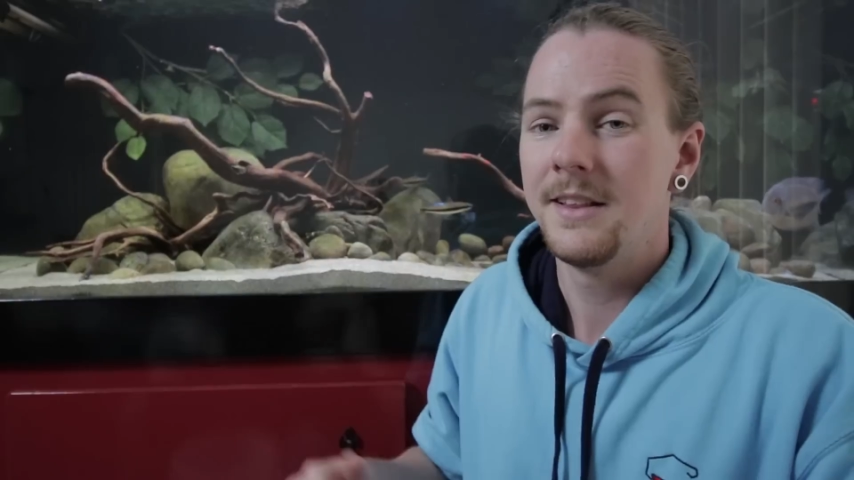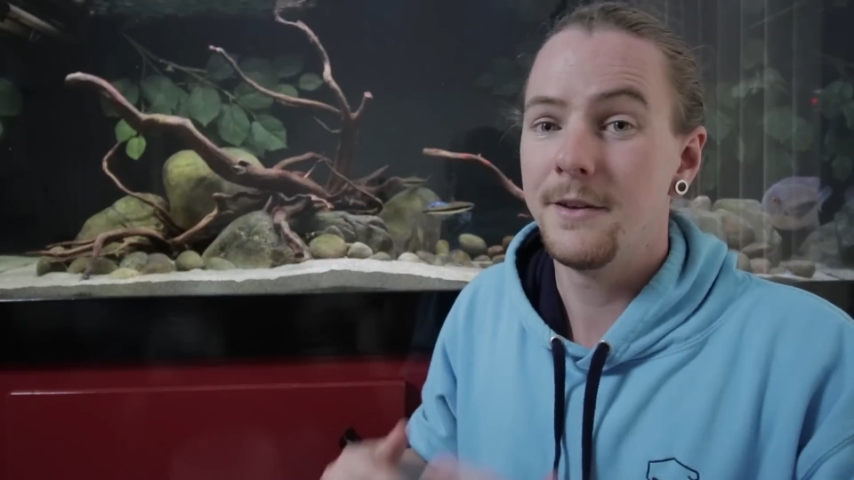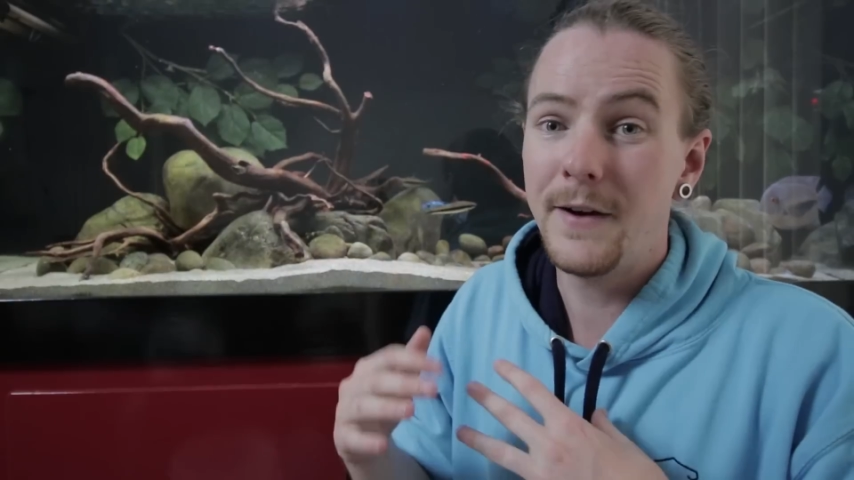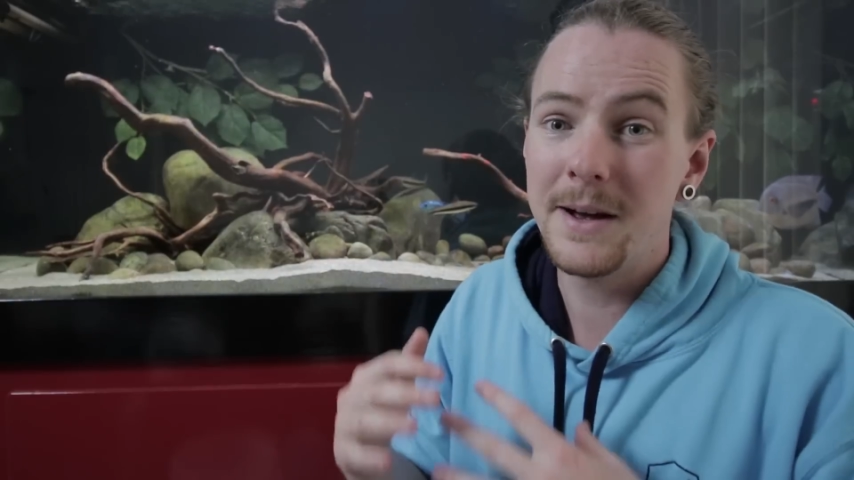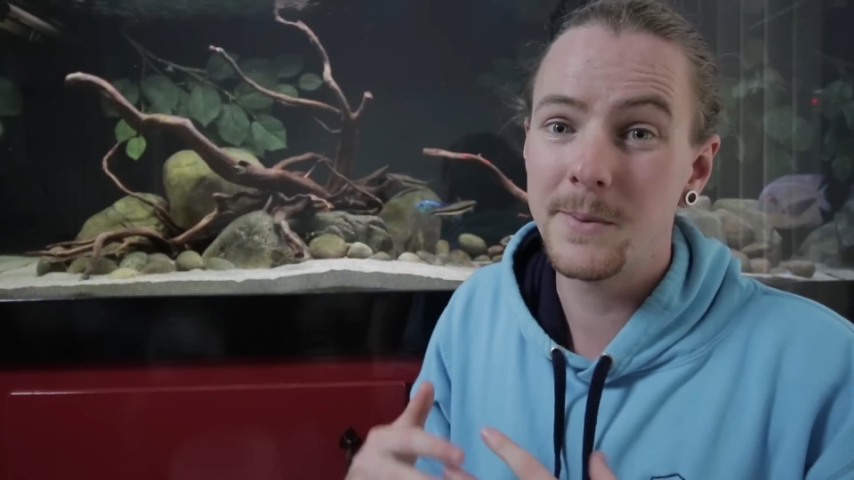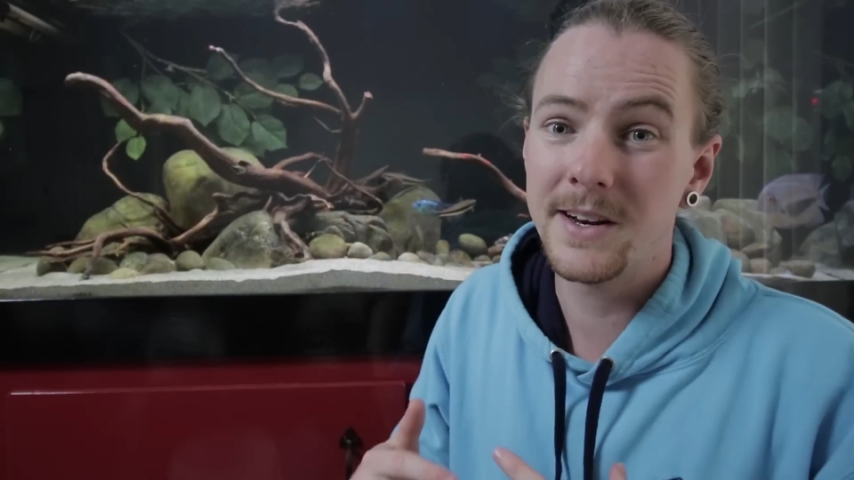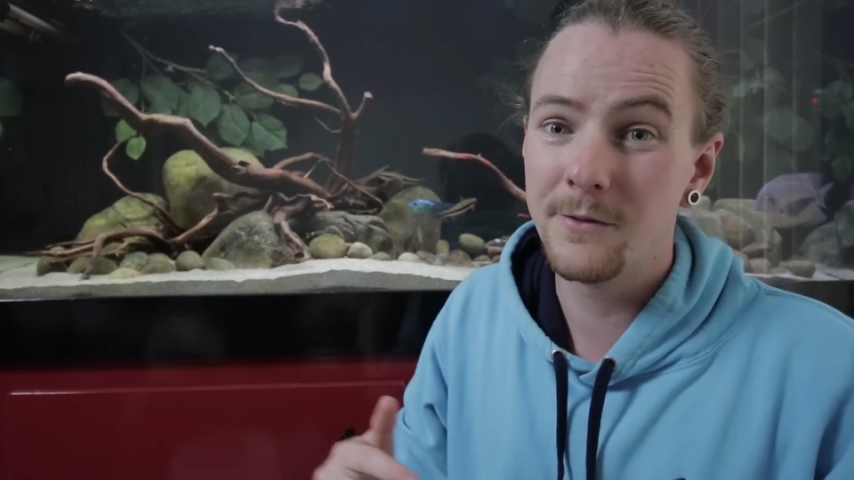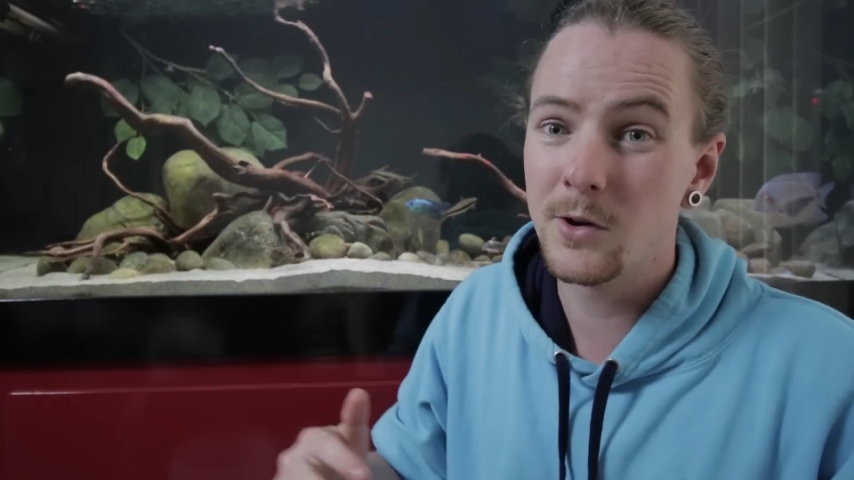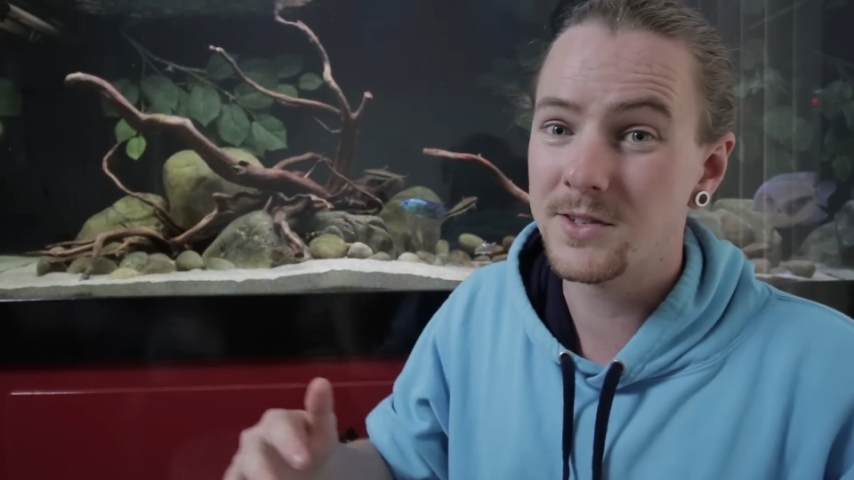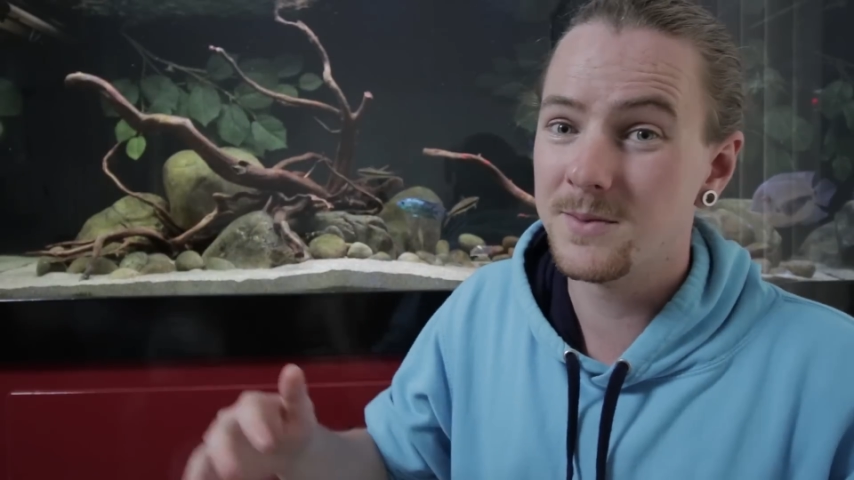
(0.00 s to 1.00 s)
The fact that
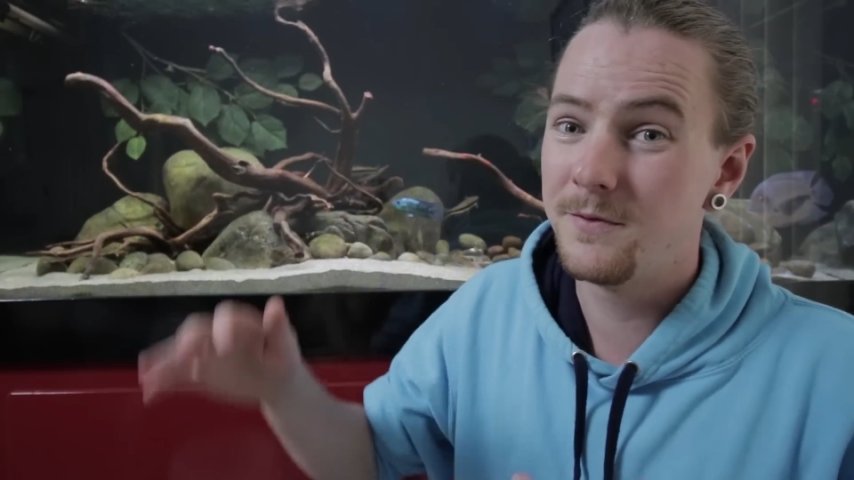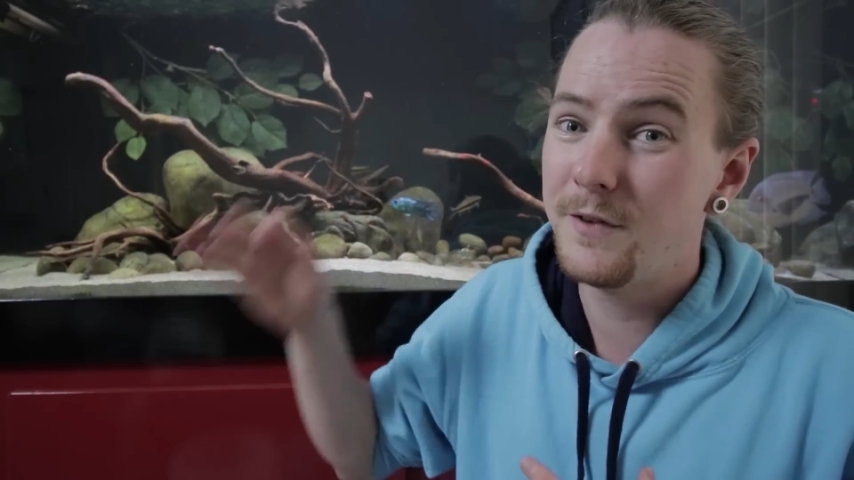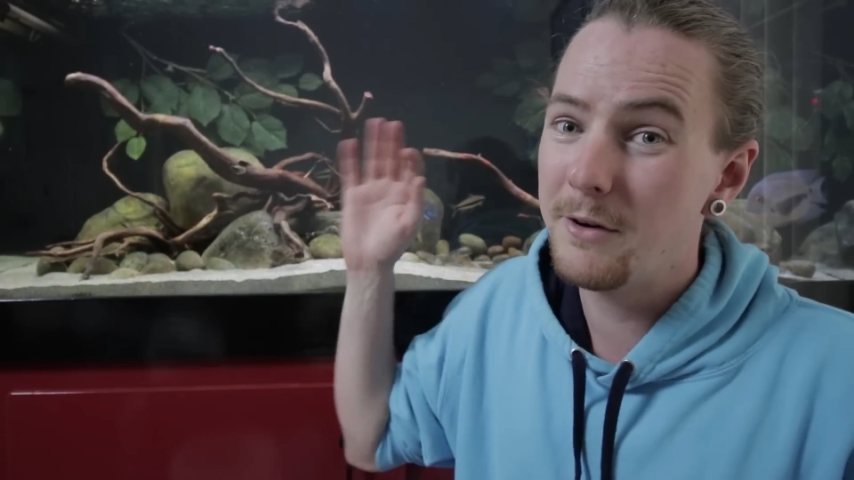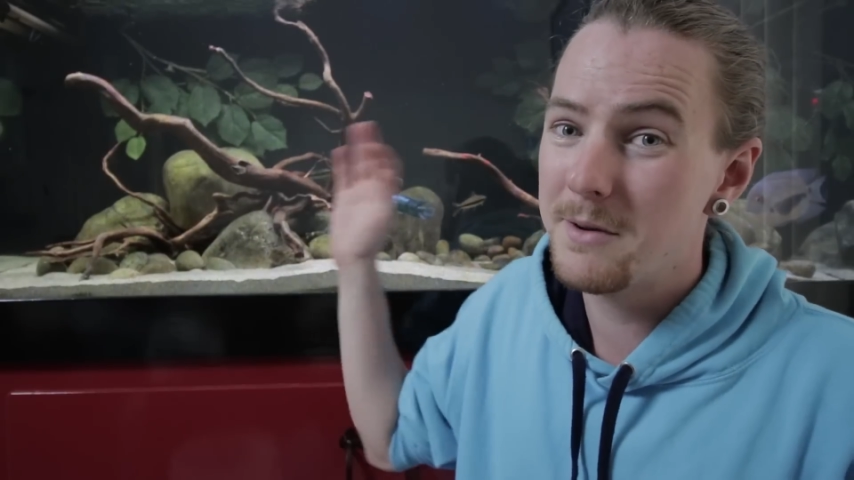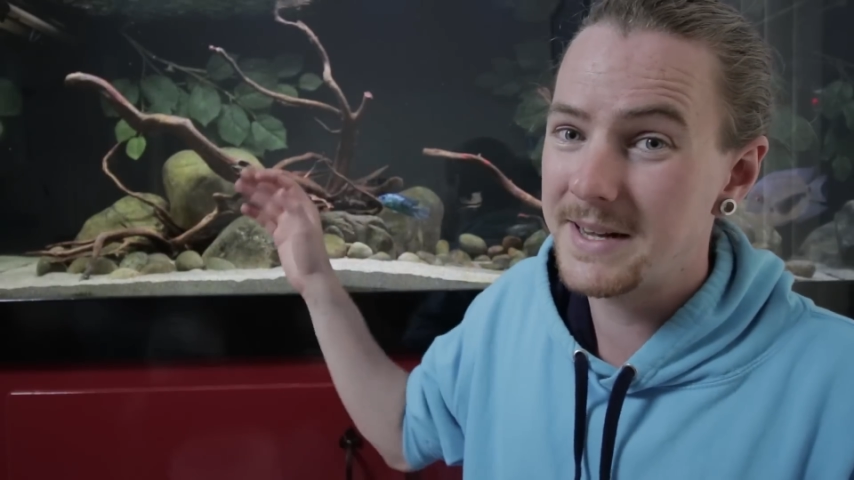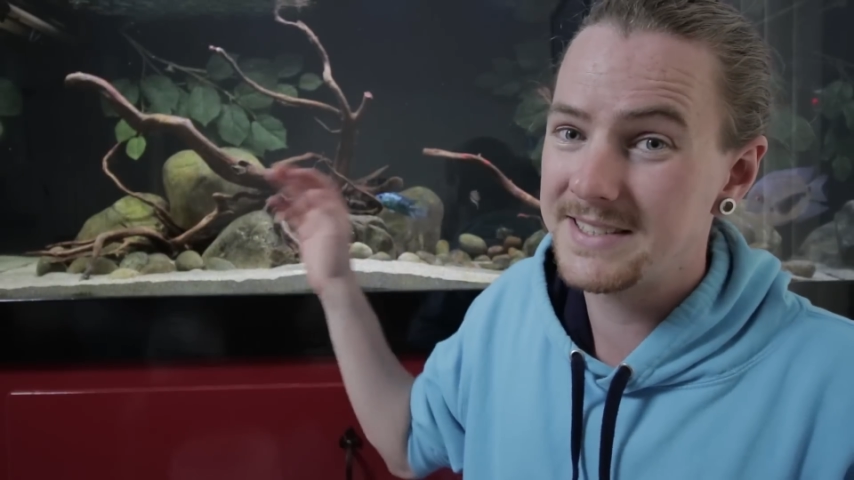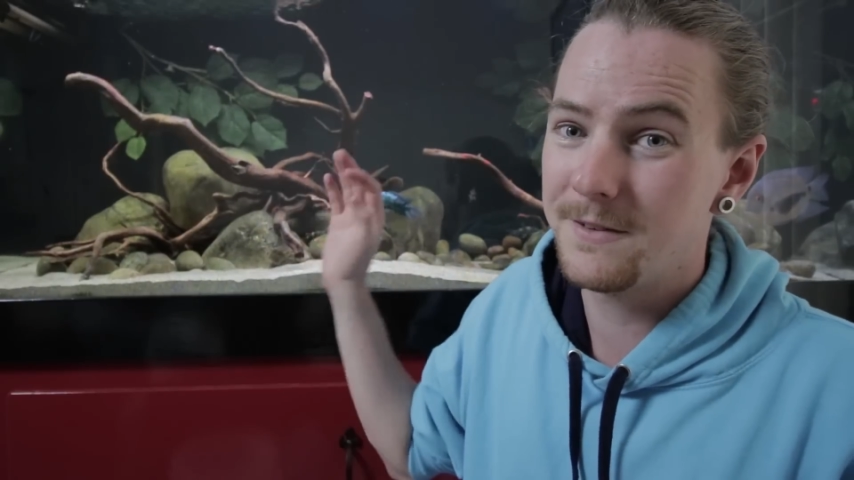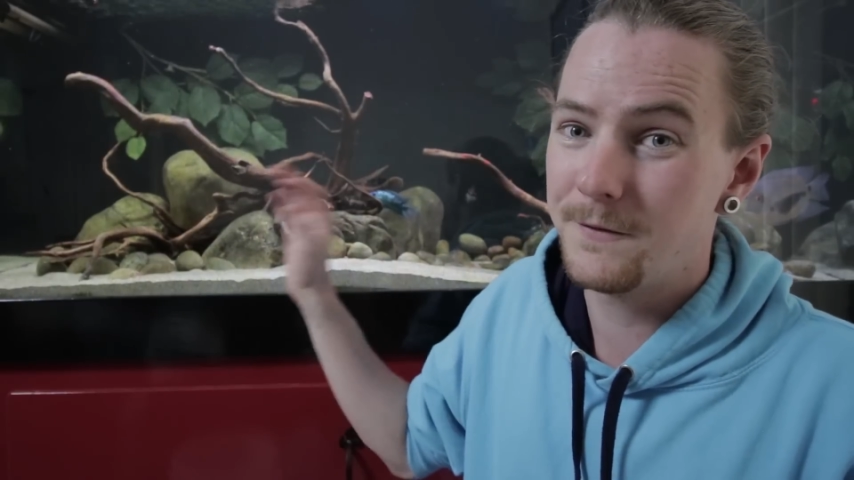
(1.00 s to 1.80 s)
I've got some very messy